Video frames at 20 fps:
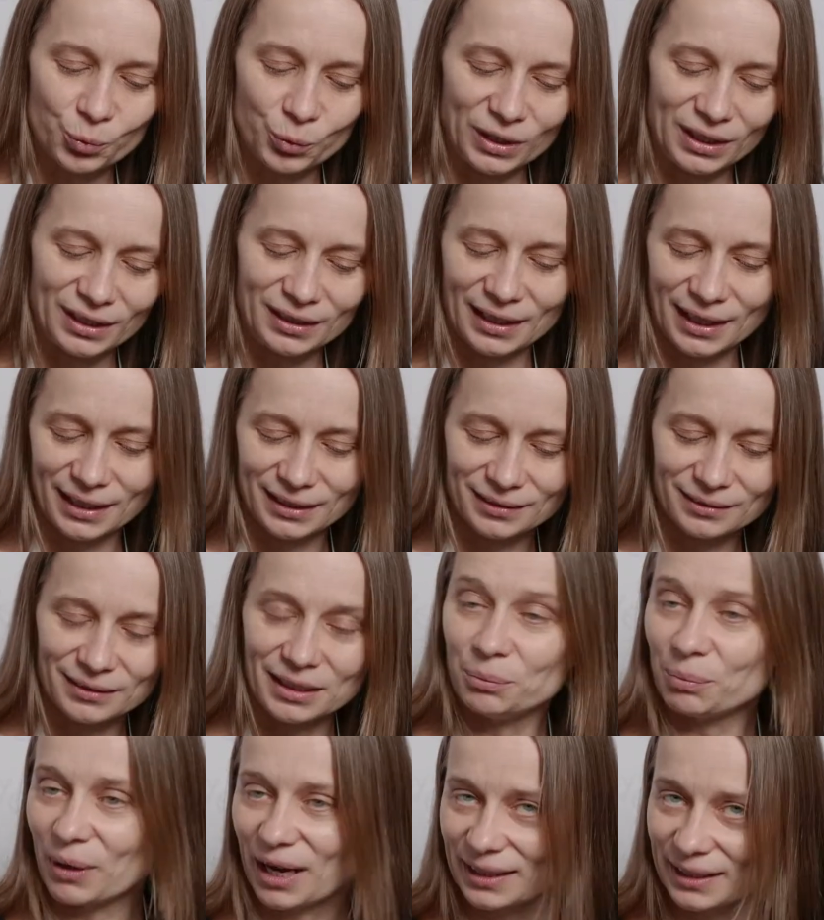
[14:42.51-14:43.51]
we then
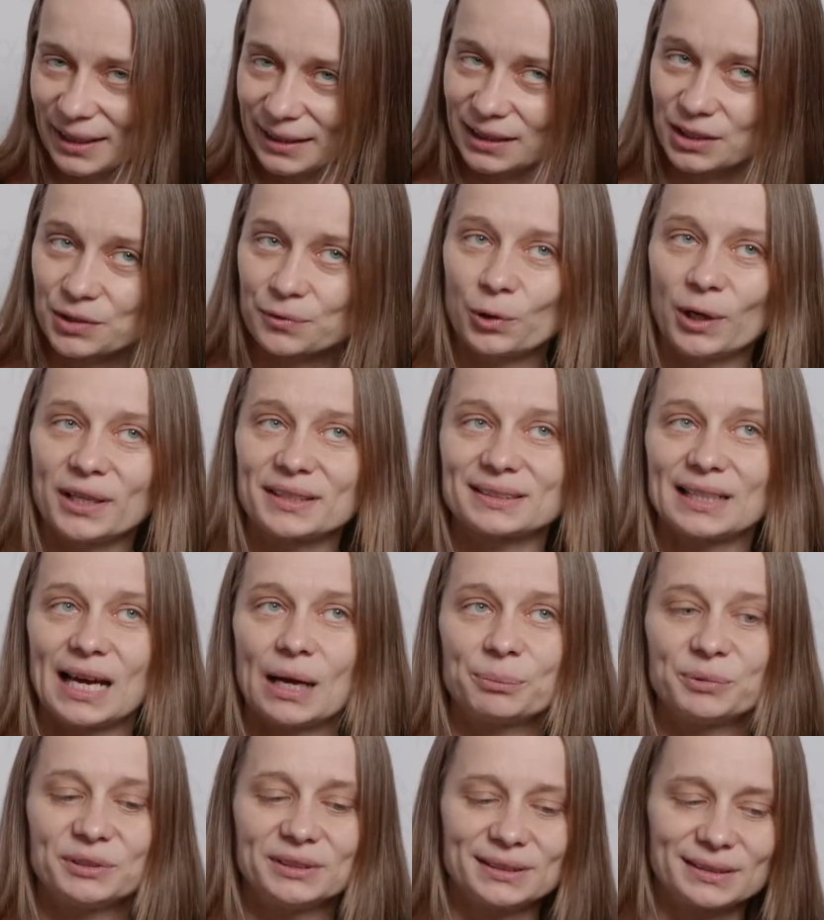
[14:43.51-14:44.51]
in Bangladesh, for
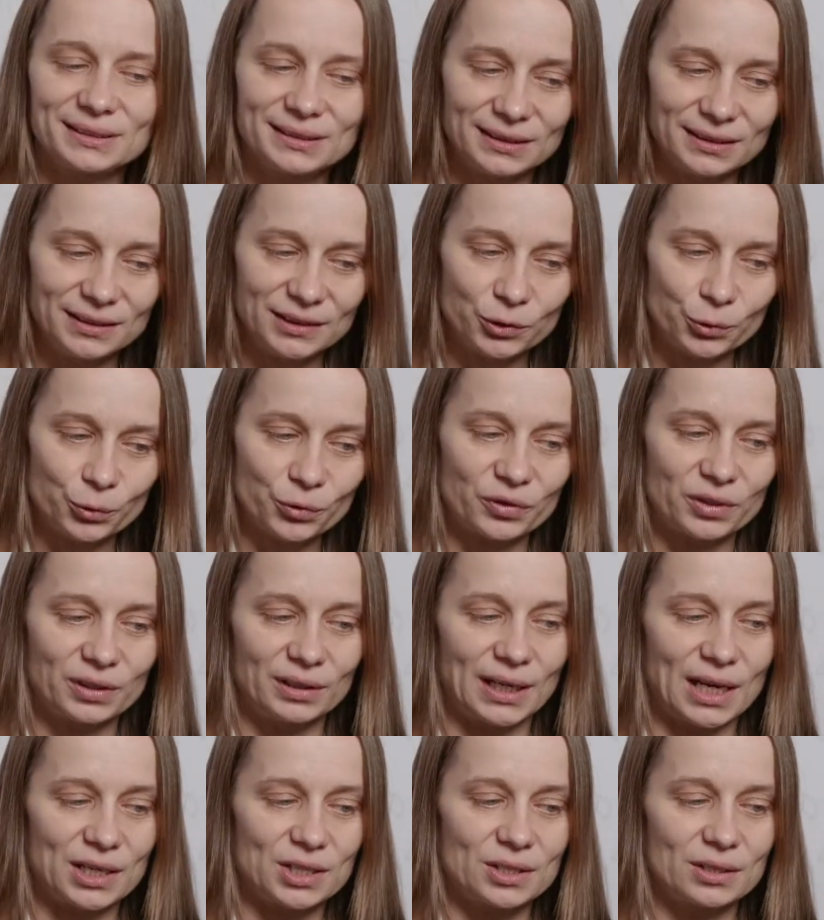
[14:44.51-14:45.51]
example, still use the
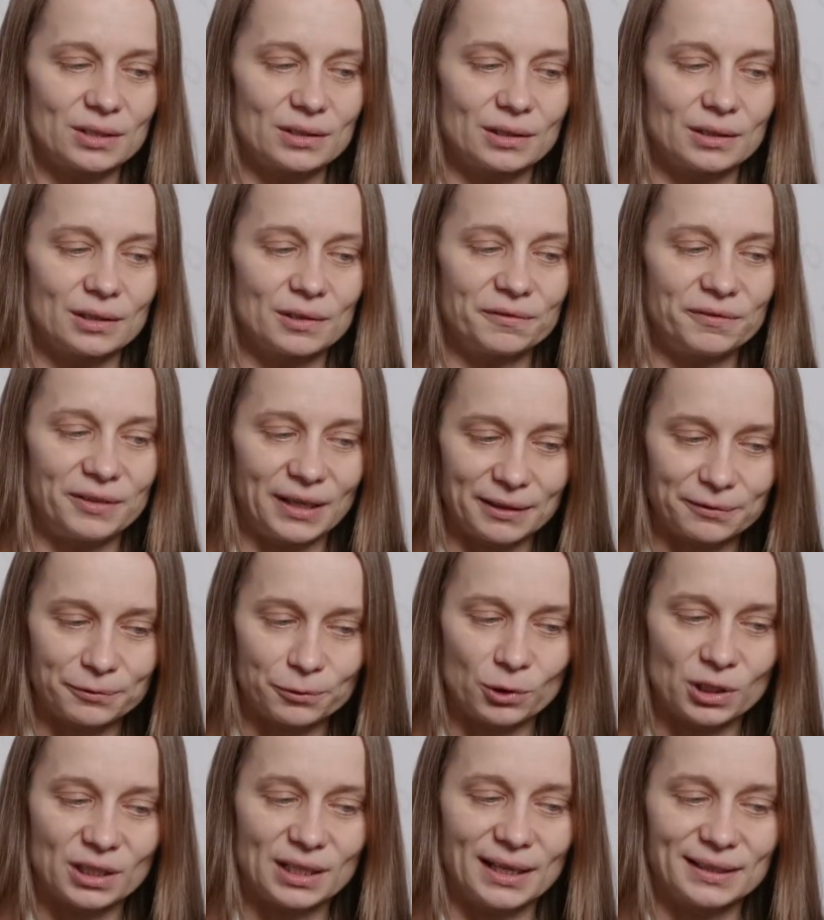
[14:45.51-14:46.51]
National Flood
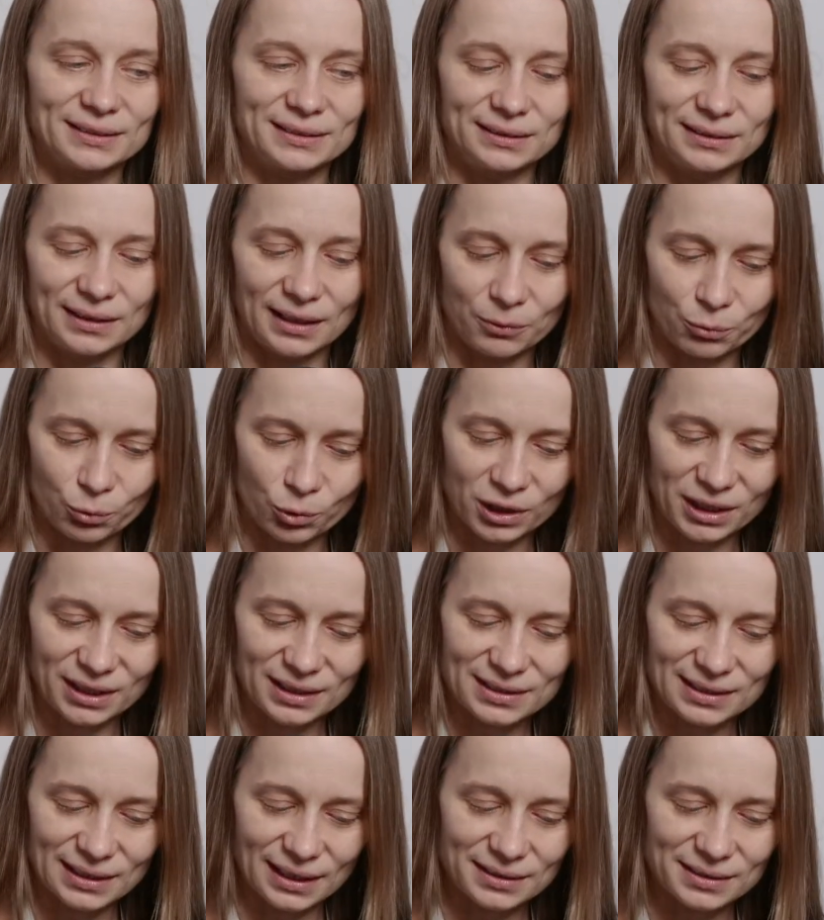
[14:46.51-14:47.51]
Forecasting and Warning
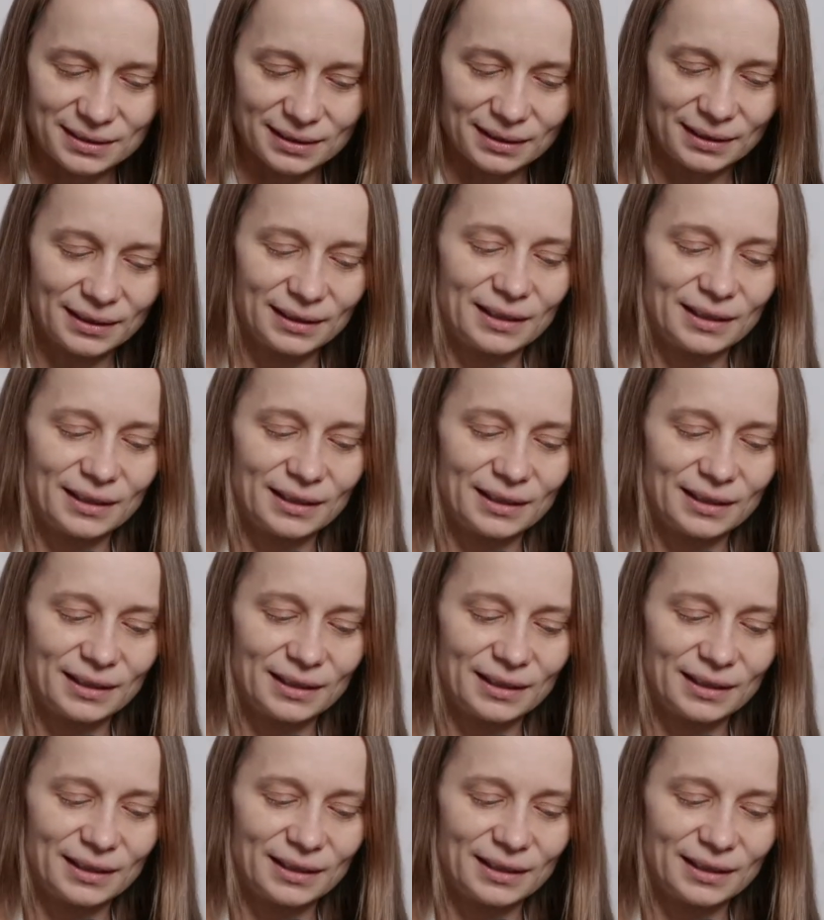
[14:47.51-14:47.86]
Center,